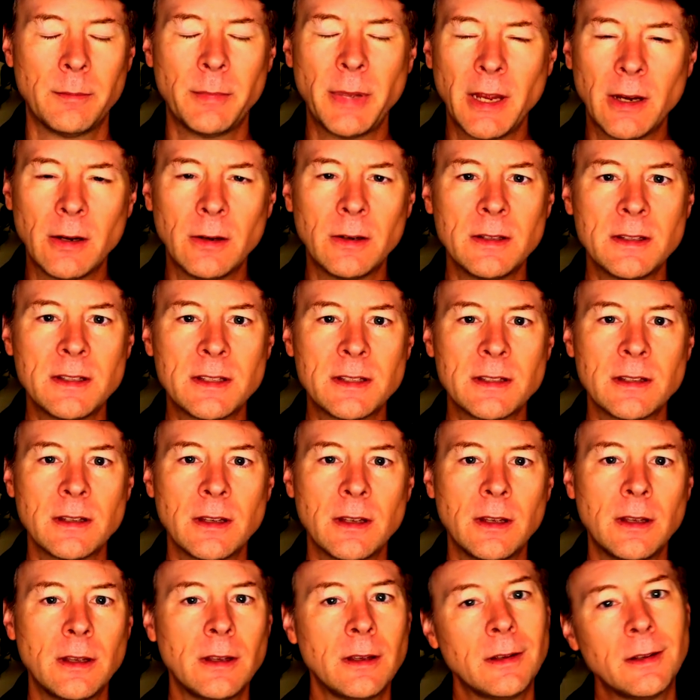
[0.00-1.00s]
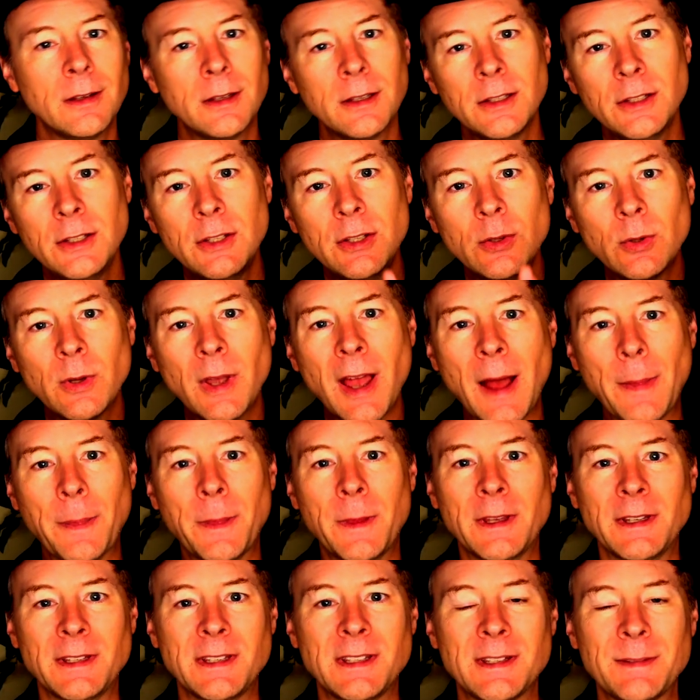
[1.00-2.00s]
Parents, you got
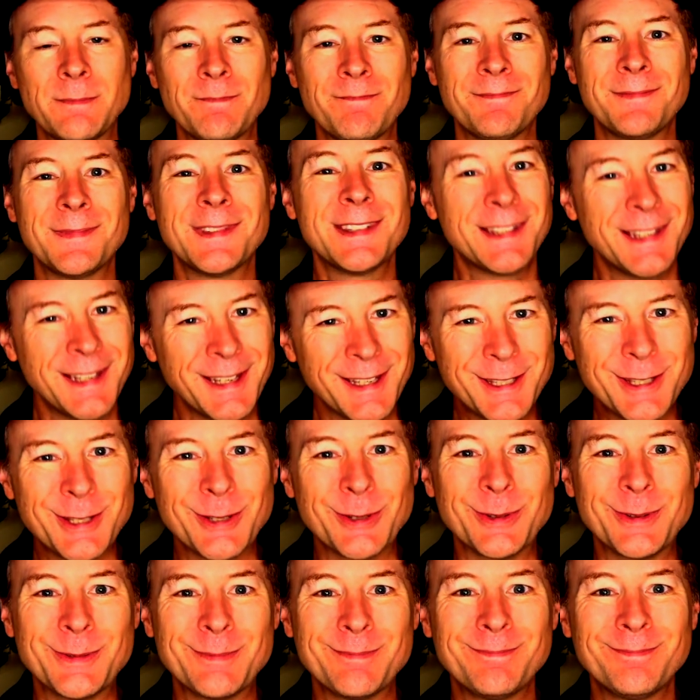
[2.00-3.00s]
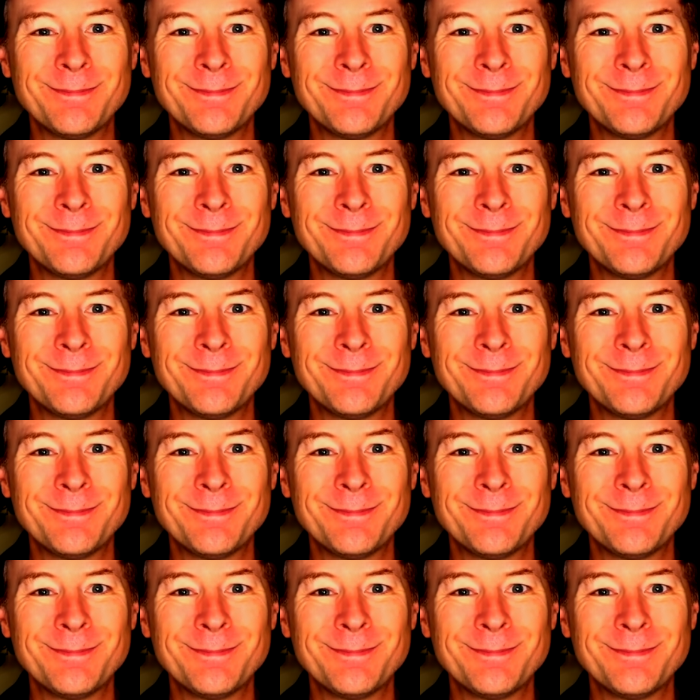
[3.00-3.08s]
this. See you soon.